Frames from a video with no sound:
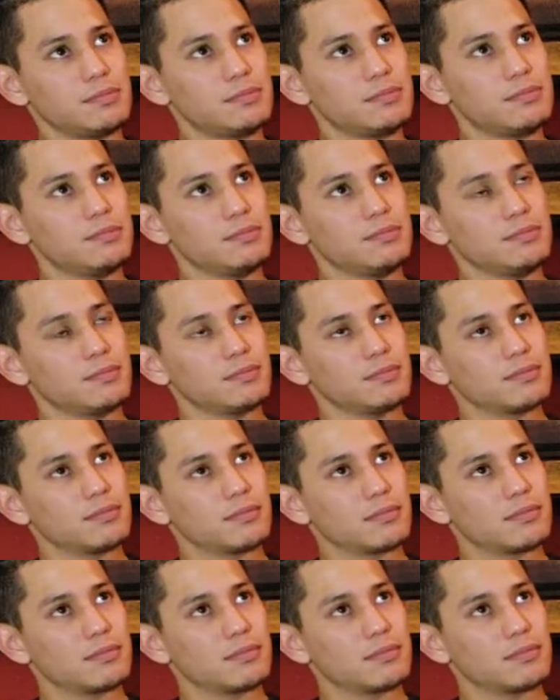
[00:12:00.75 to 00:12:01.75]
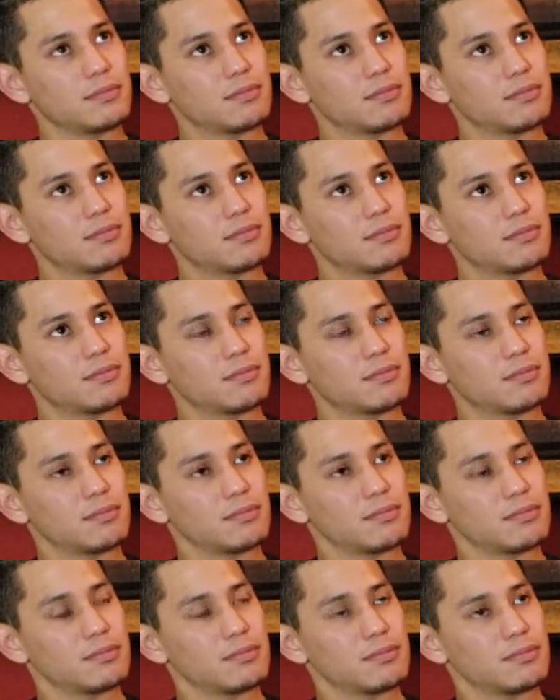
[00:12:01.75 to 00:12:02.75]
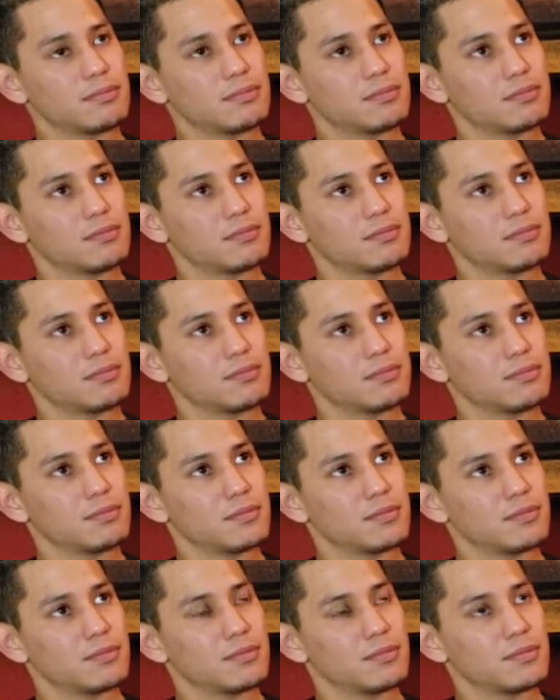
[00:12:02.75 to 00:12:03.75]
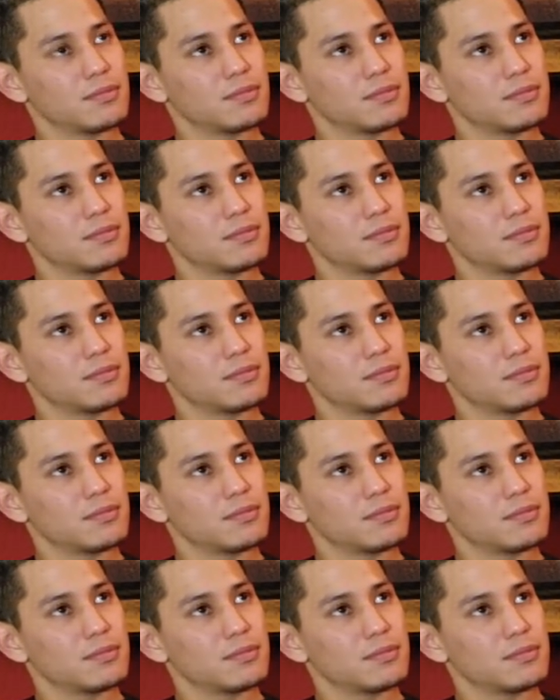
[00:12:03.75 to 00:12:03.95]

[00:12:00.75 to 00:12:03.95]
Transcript: The person shown says nothing.